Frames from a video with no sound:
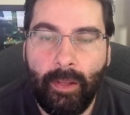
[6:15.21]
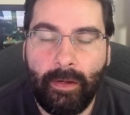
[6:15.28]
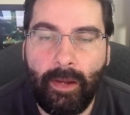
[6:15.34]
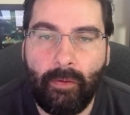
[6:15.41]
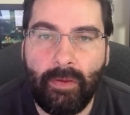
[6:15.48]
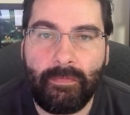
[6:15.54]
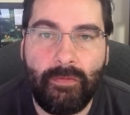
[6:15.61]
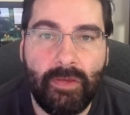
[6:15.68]
Now,
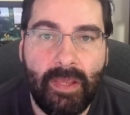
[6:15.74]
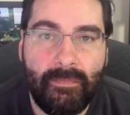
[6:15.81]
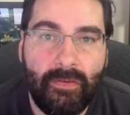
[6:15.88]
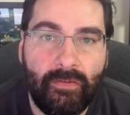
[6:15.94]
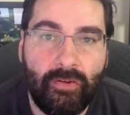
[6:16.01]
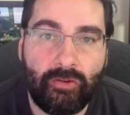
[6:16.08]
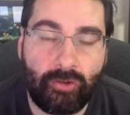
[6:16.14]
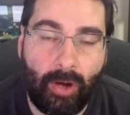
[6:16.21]
if you give
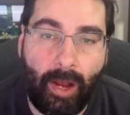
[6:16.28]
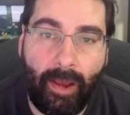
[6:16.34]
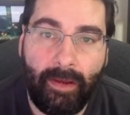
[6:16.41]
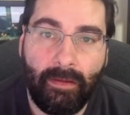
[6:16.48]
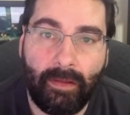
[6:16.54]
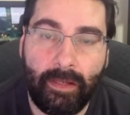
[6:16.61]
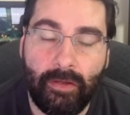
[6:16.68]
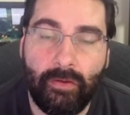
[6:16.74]
this a try
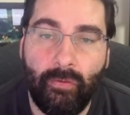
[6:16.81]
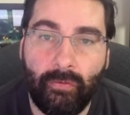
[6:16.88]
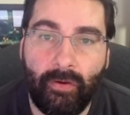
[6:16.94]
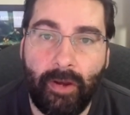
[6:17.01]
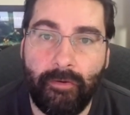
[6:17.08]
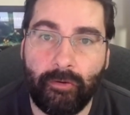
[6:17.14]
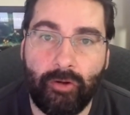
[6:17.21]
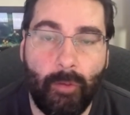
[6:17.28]
and you use it
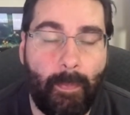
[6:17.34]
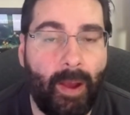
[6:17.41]
on your group,